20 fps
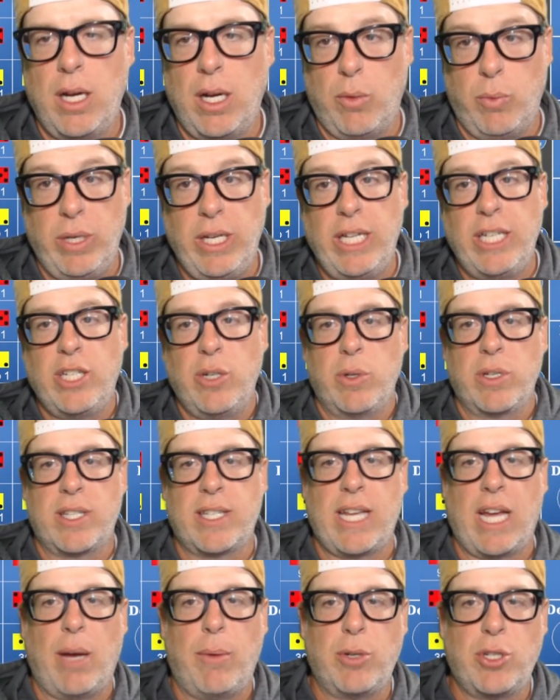We need to
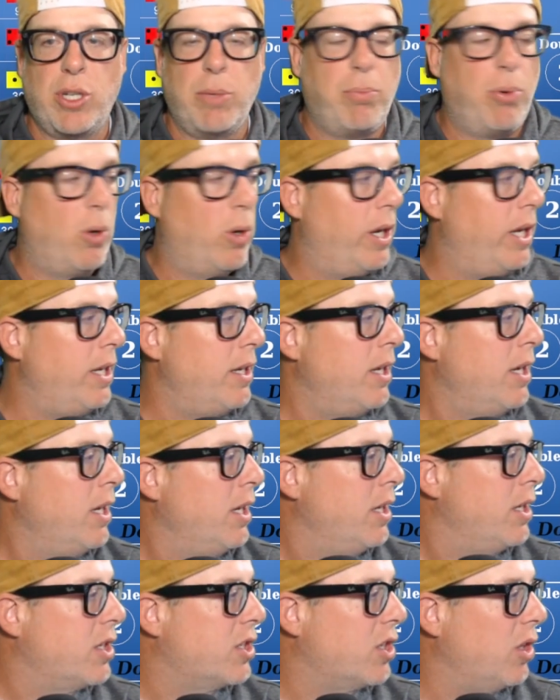establish a point.
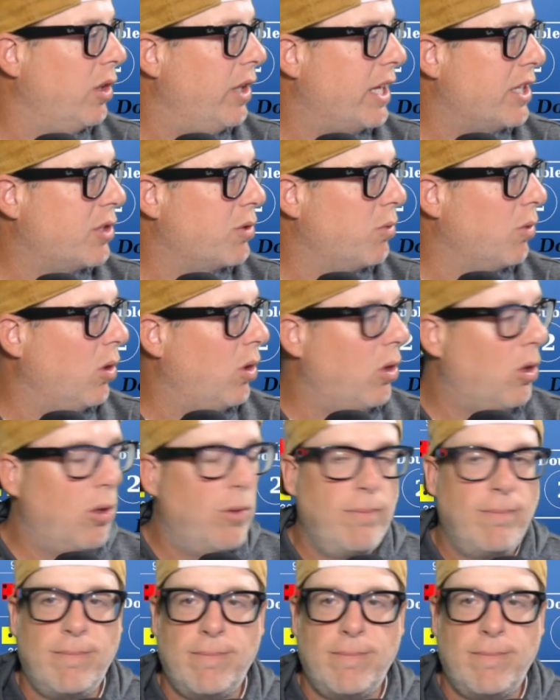So let's roll.